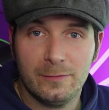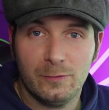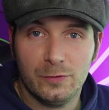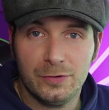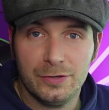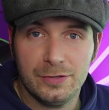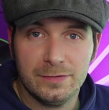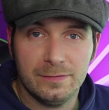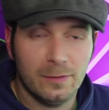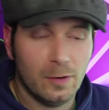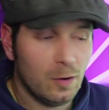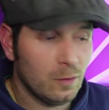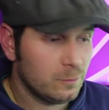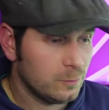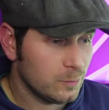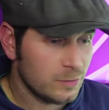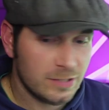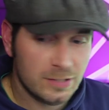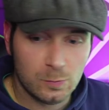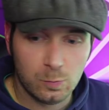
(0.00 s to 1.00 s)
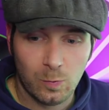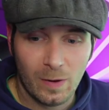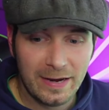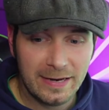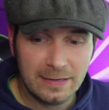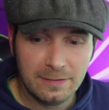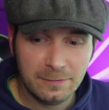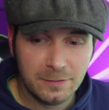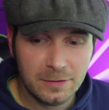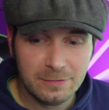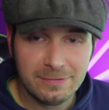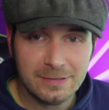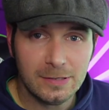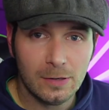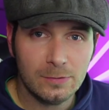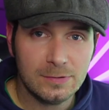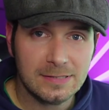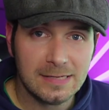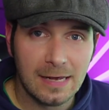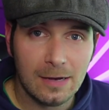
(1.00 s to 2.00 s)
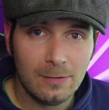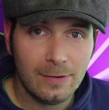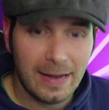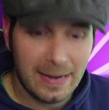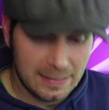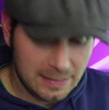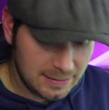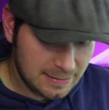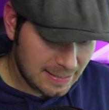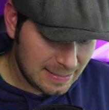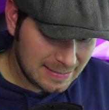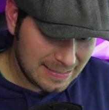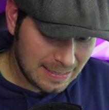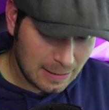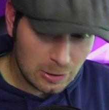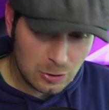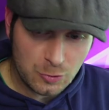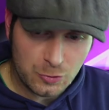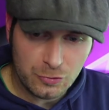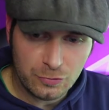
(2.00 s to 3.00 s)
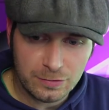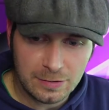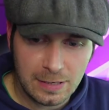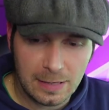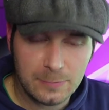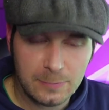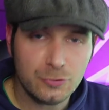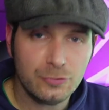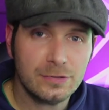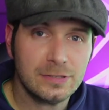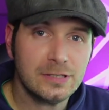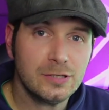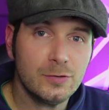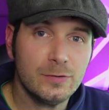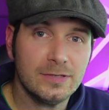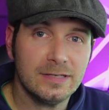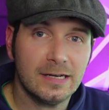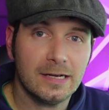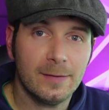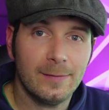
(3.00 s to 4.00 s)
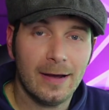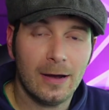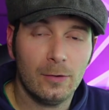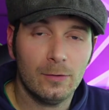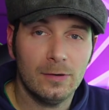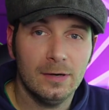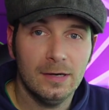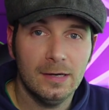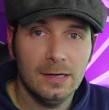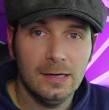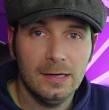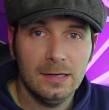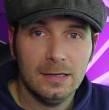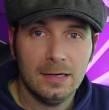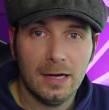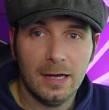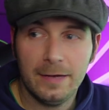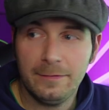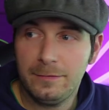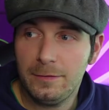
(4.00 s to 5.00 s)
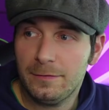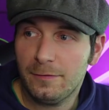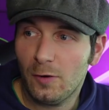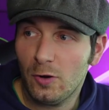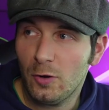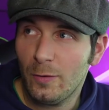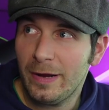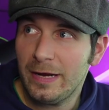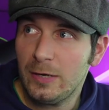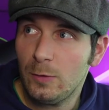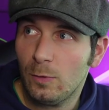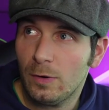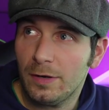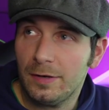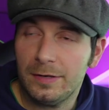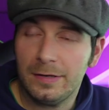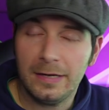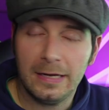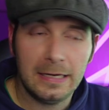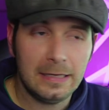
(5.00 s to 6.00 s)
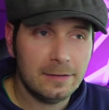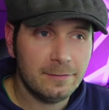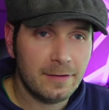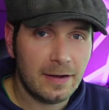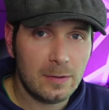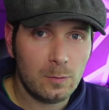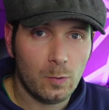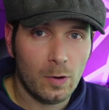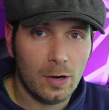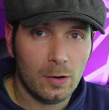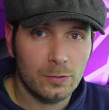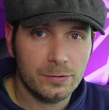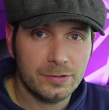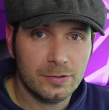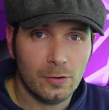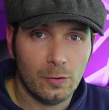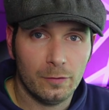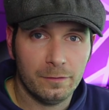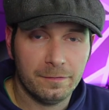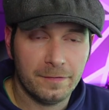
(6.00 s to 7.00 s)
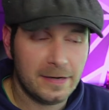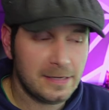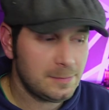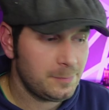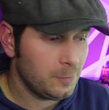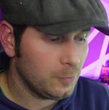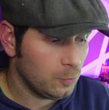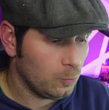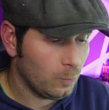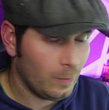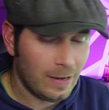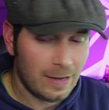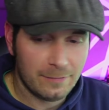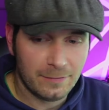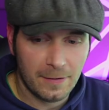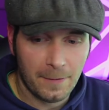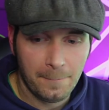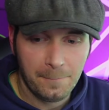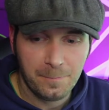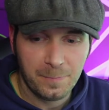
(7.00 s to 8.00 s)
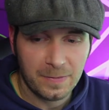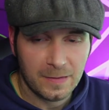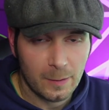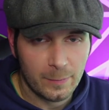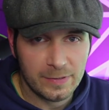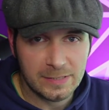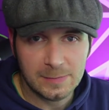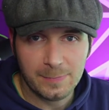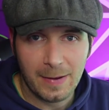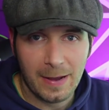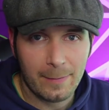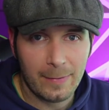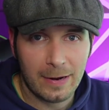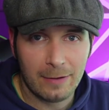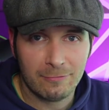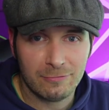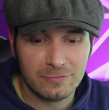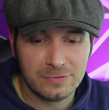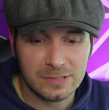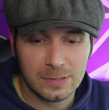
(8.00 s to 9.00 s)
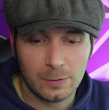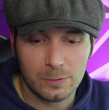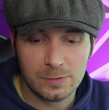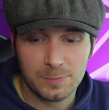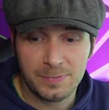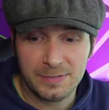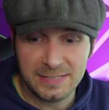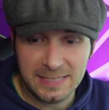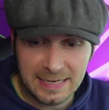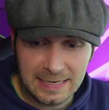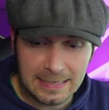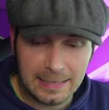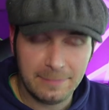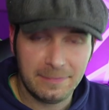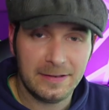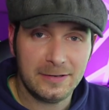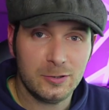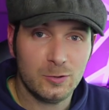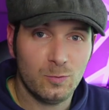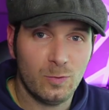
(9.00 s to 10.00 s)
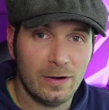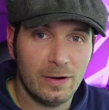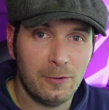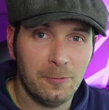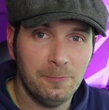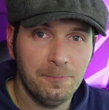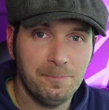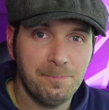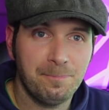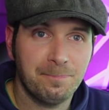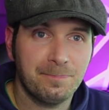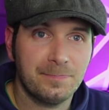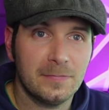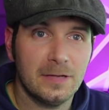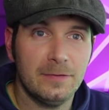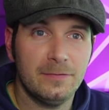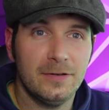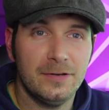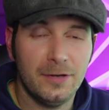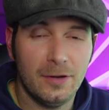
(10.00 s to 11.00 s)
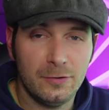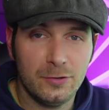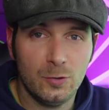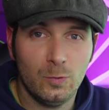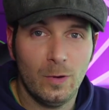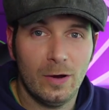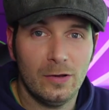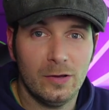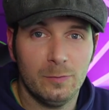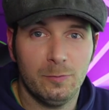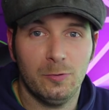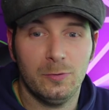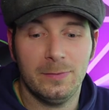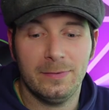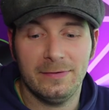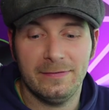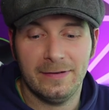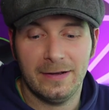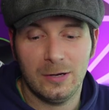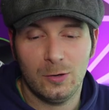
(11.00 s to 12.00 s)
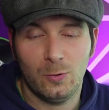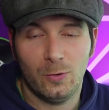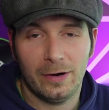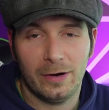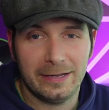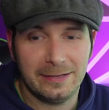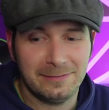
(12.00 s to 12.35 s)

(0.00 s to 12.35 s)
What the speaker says: who's involved. We're just waiting for the results now. Any day now. I'm sure as soon as they come out, if you follow anyone in the vape world on Facebook or whatever, they'll be spamming out with results, particularly if they do well. If they don't do well, they'll probably be very quiet.